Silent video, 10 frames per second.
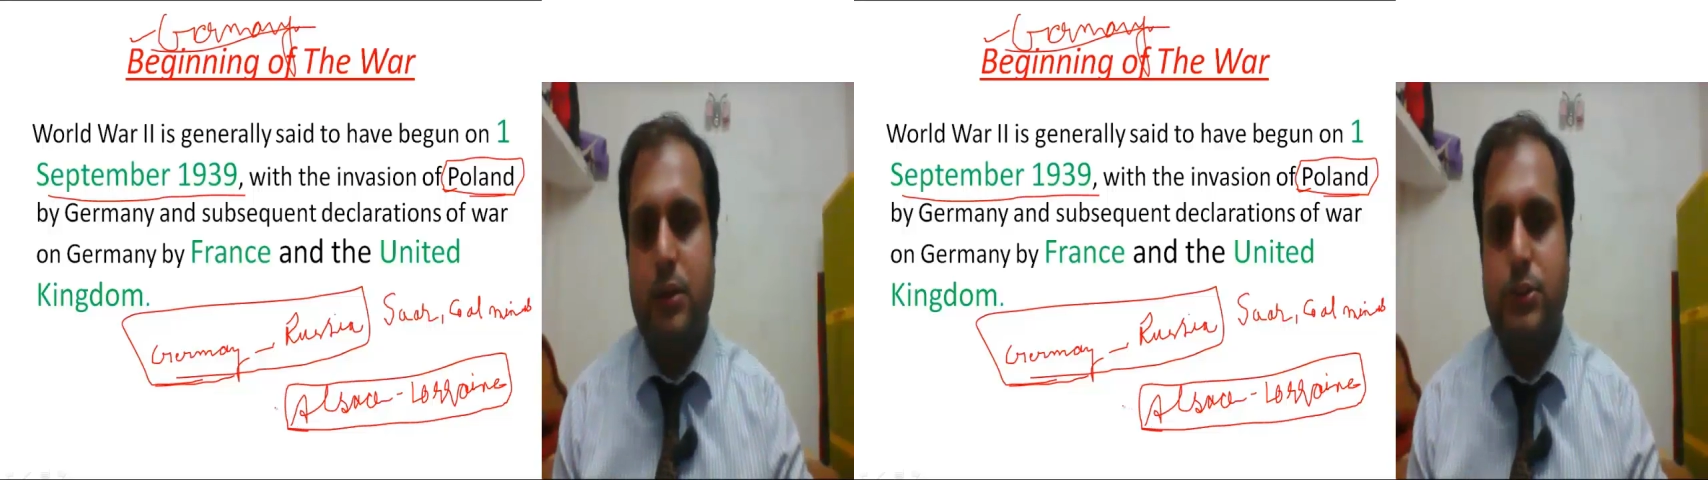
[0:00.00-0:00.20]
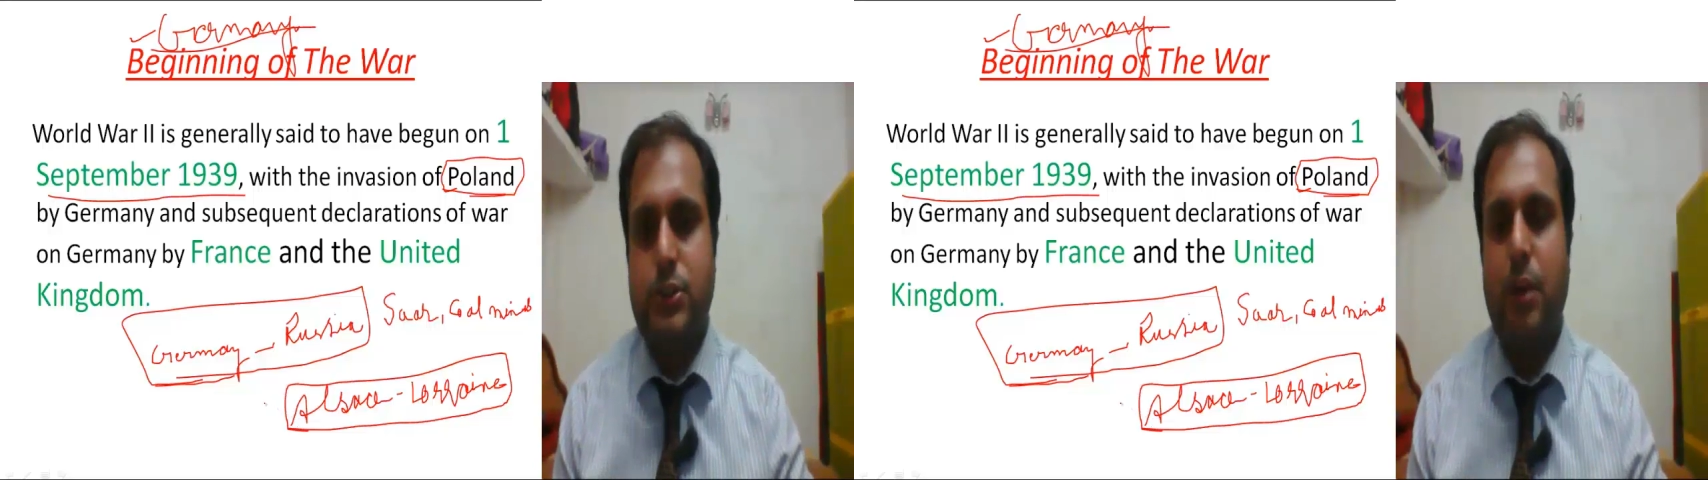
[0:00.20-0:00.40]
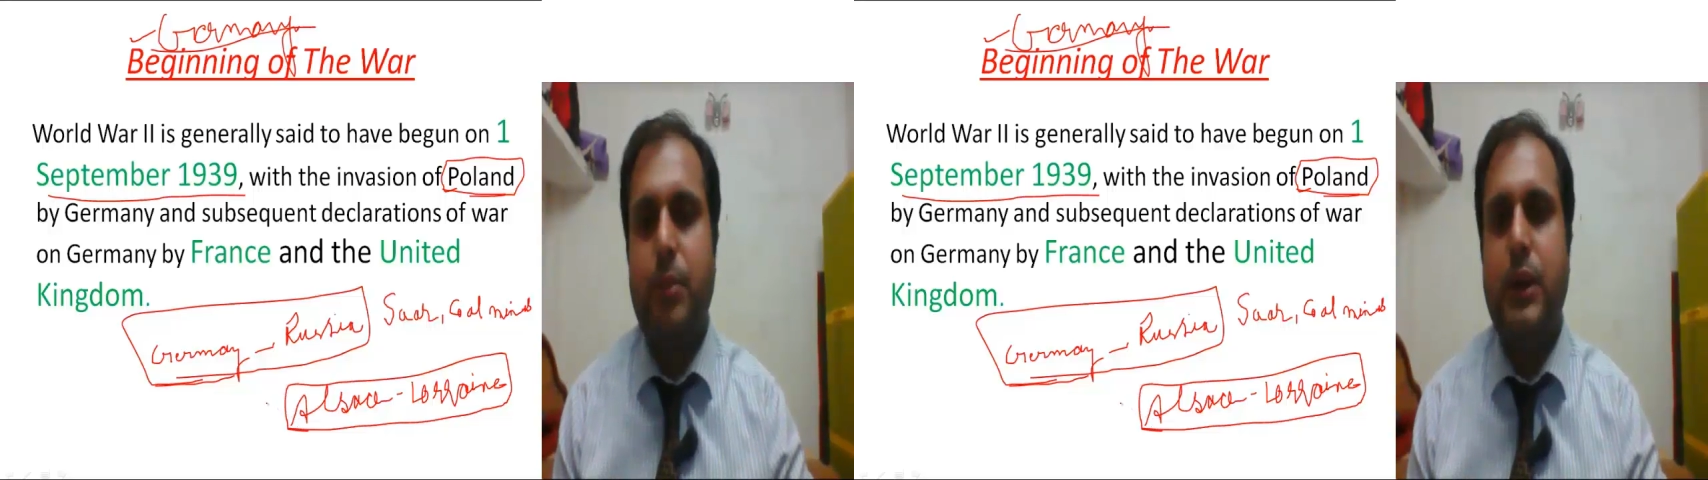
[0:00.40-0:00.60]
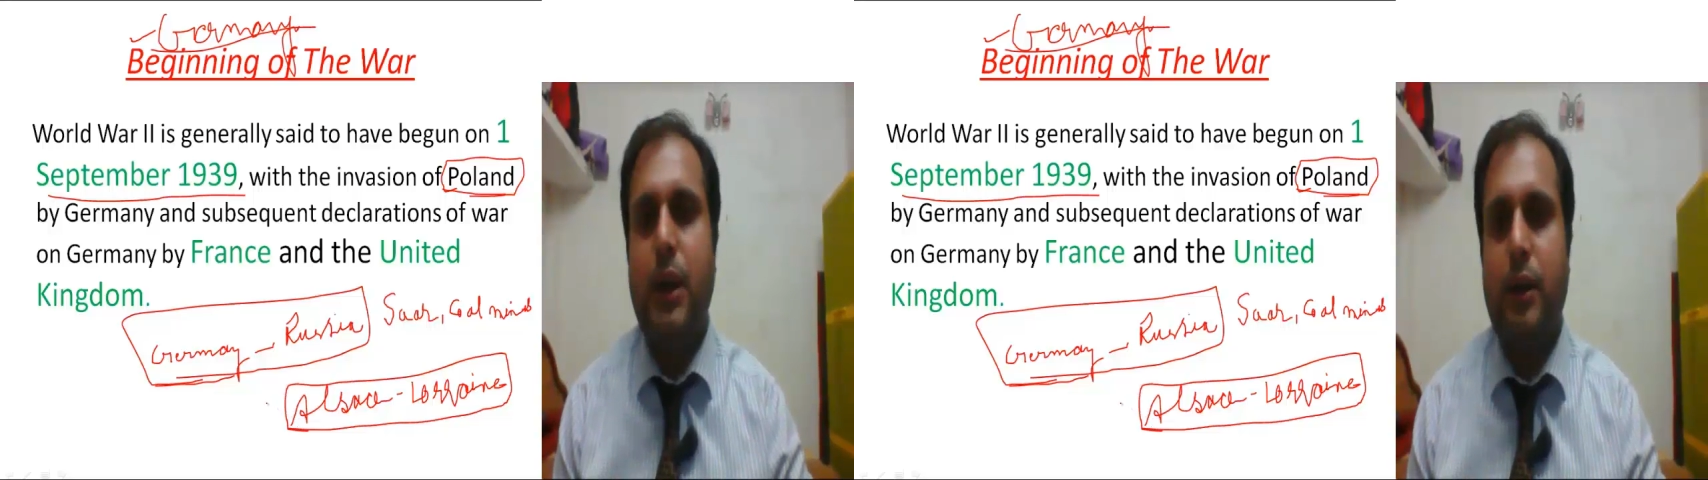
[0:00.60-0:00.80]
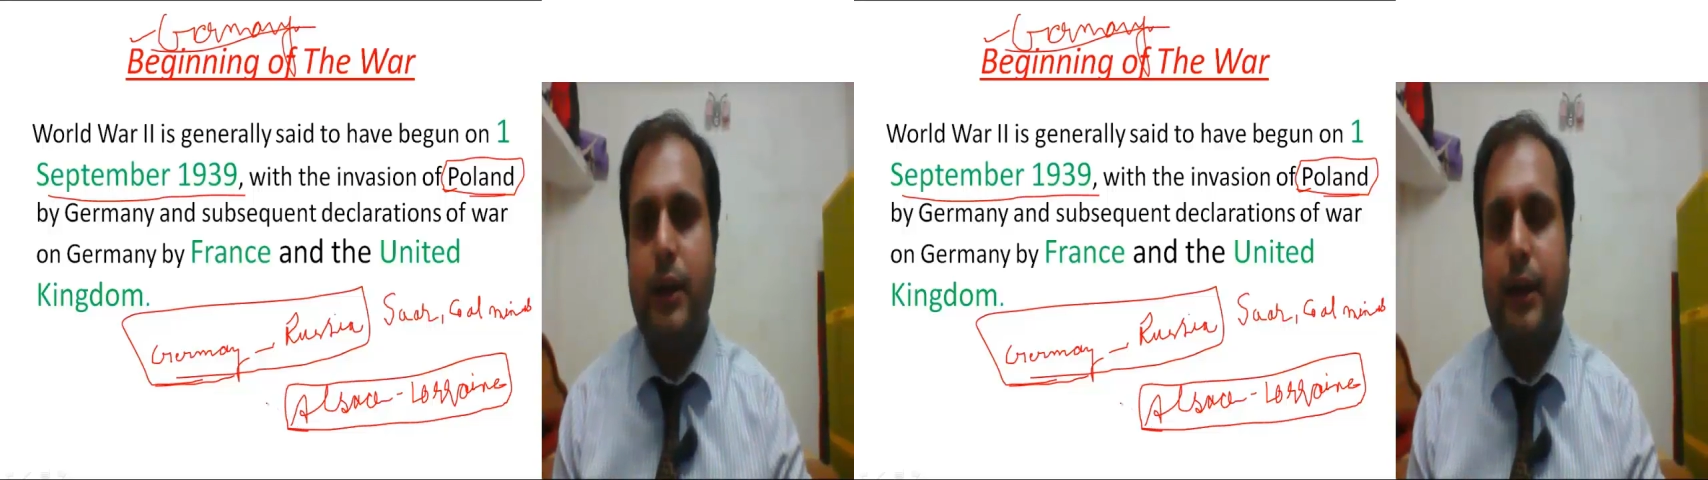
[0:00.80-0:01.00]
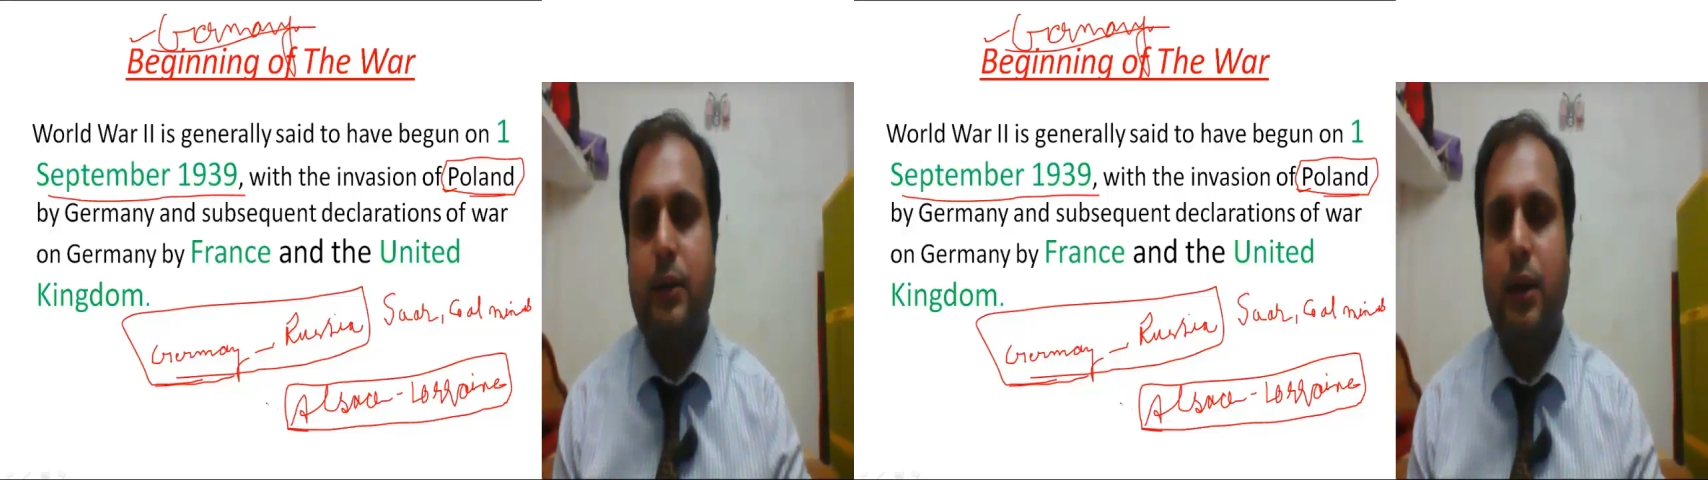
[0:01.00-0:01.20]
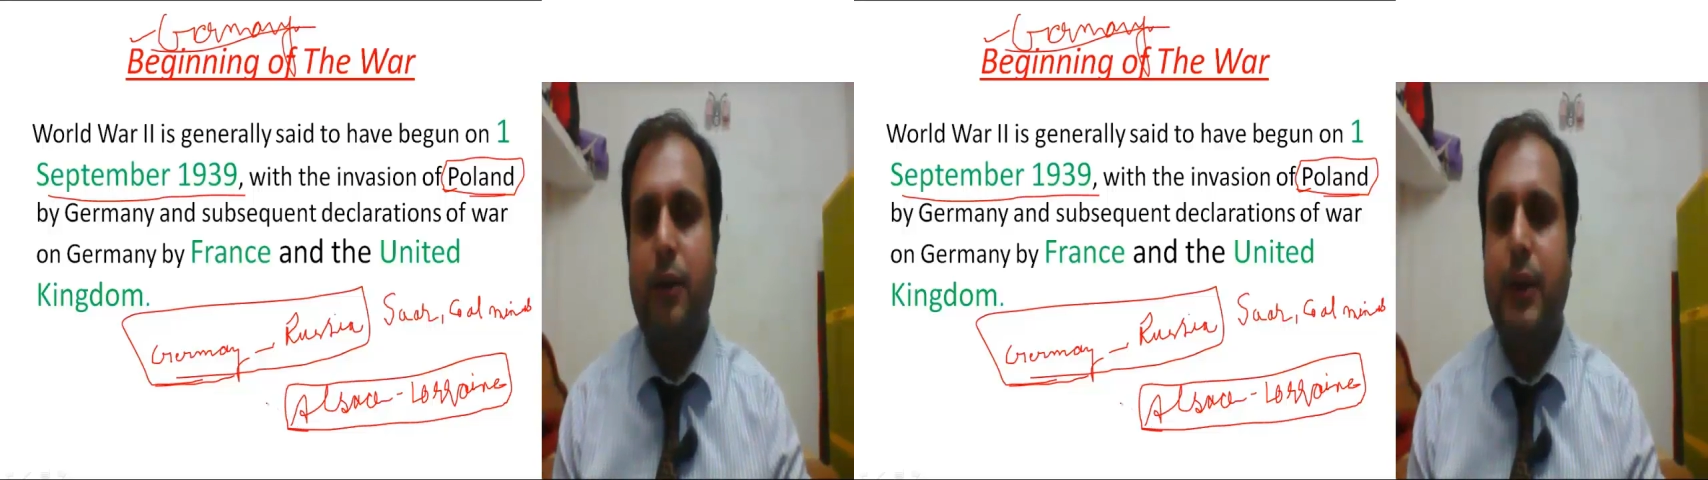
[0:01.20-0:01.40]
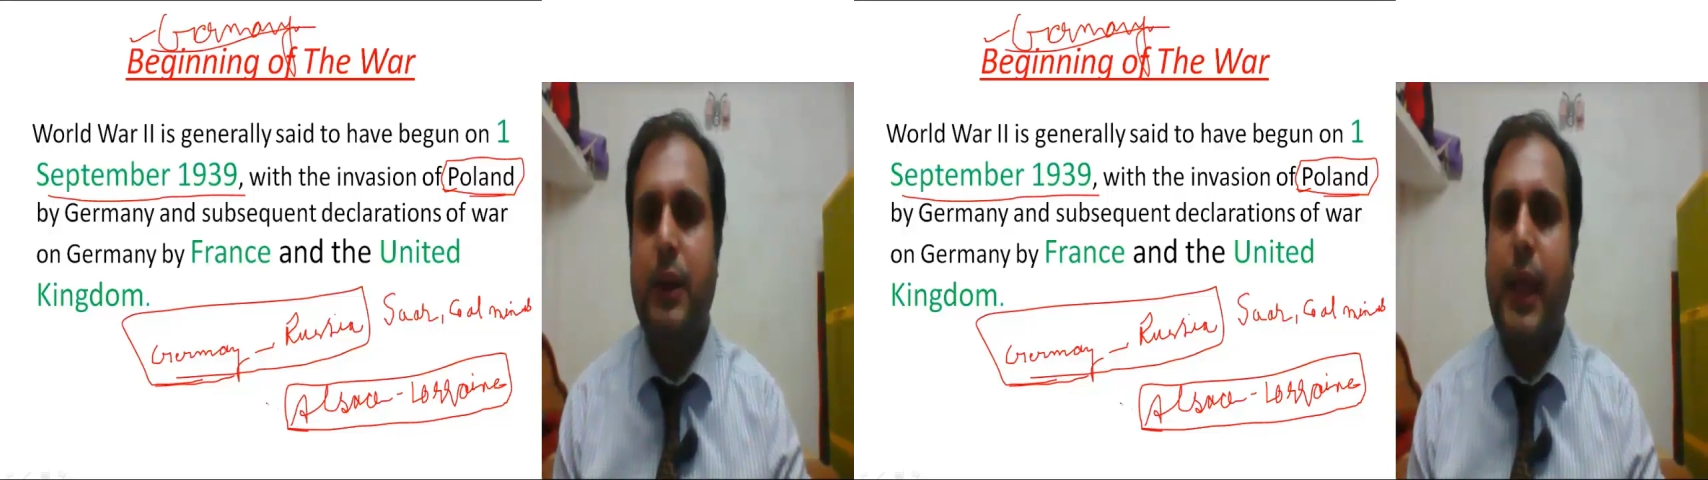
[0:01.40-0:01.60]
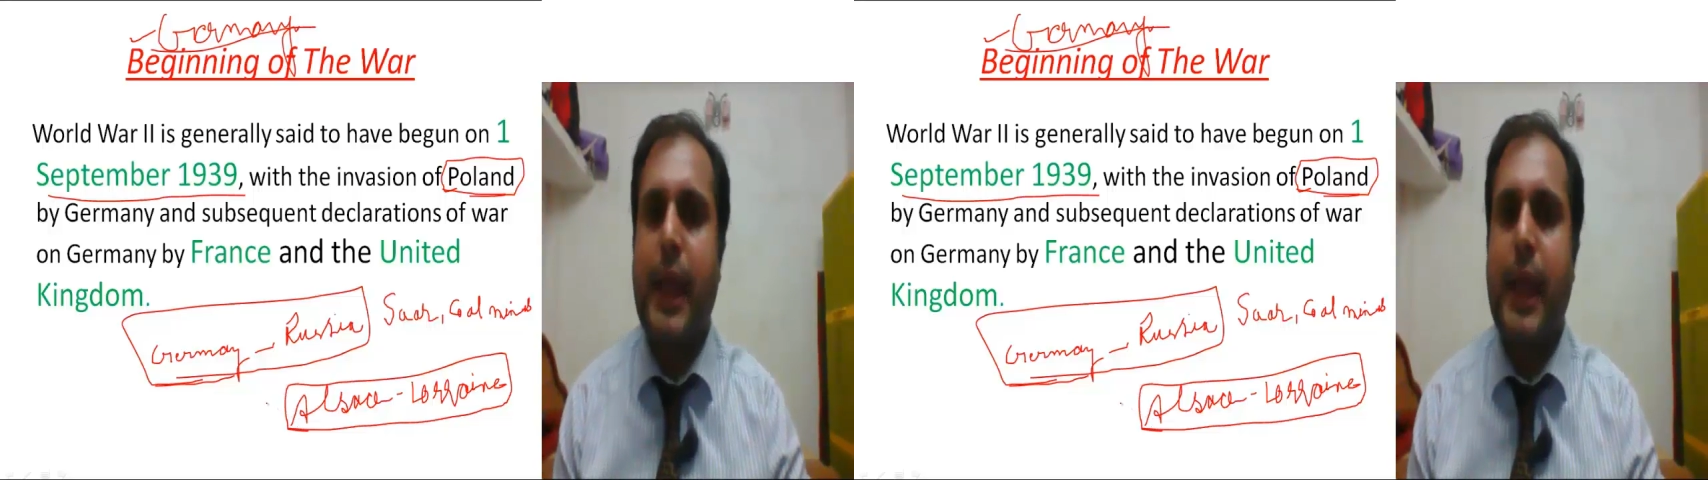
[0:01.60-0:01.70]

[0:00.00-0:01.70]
Germany attacked a very